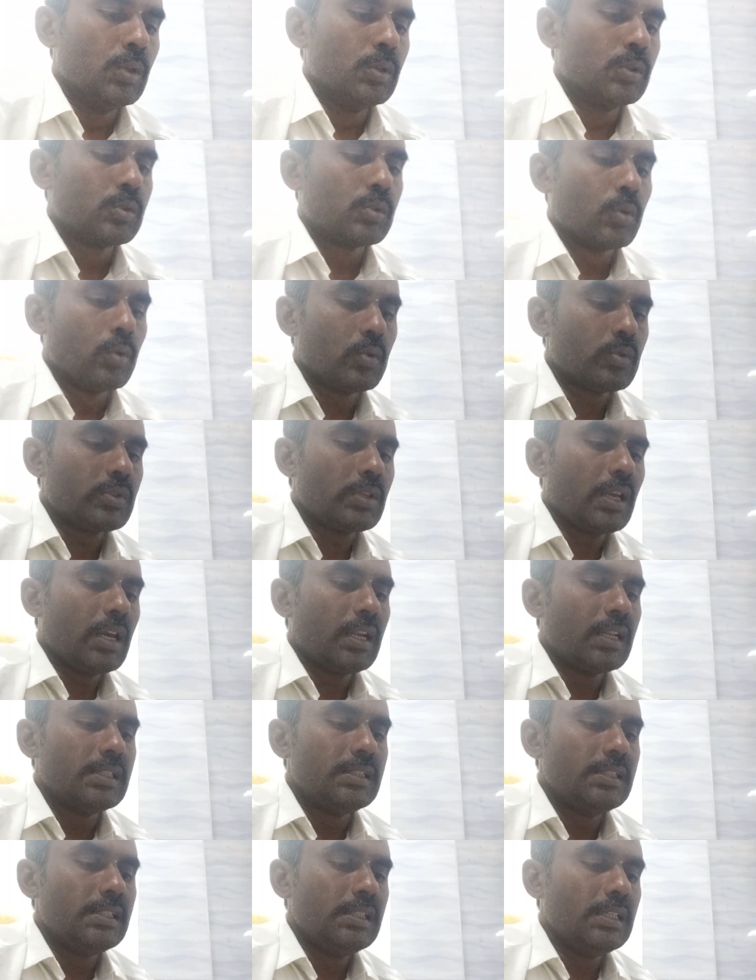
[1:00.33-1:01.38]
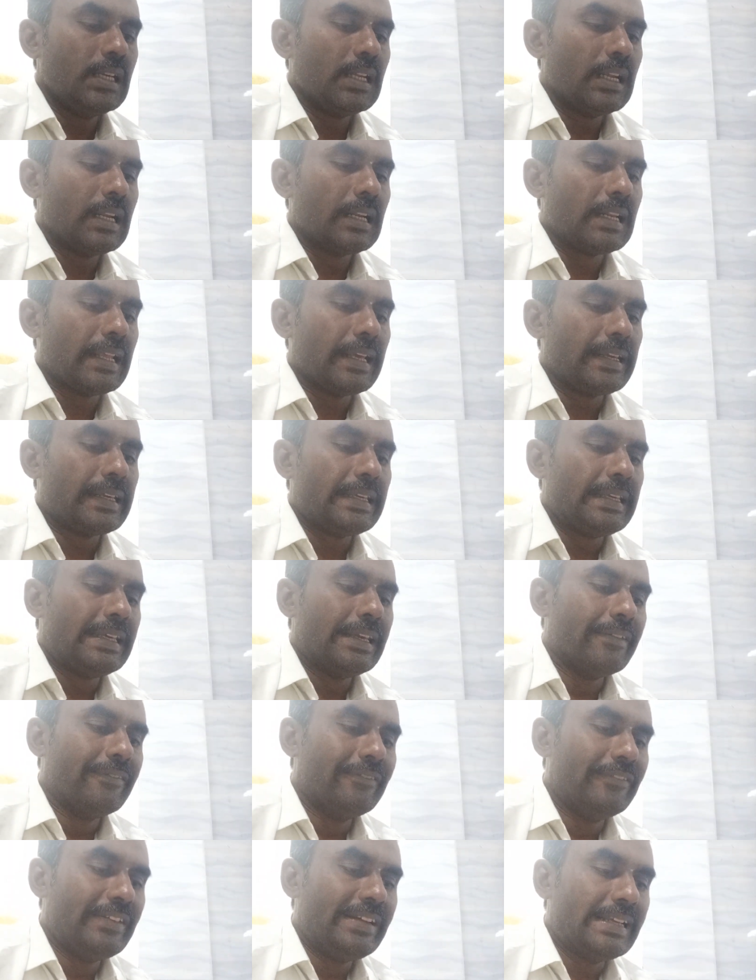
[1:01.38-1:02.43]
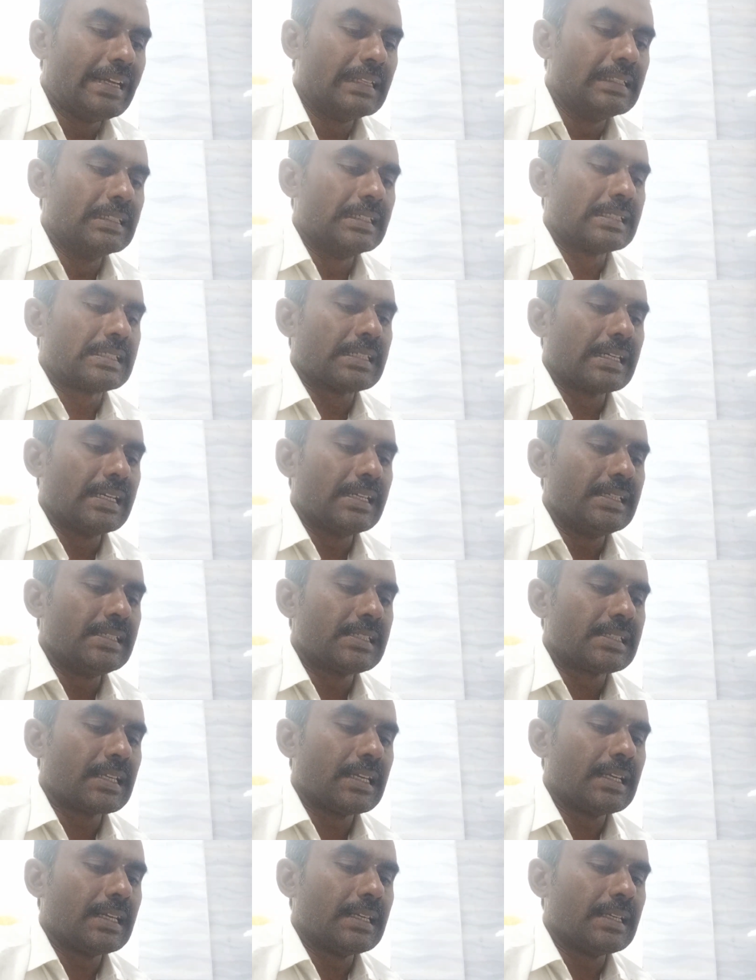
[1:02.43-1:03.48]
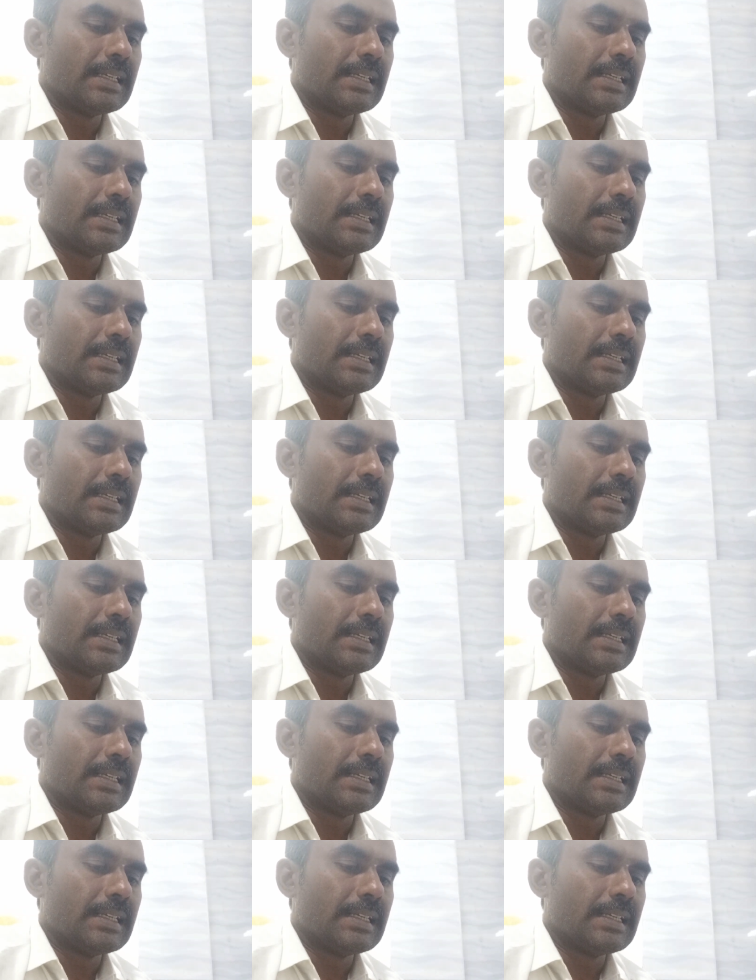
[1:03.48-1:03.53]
Sociology, like every other science,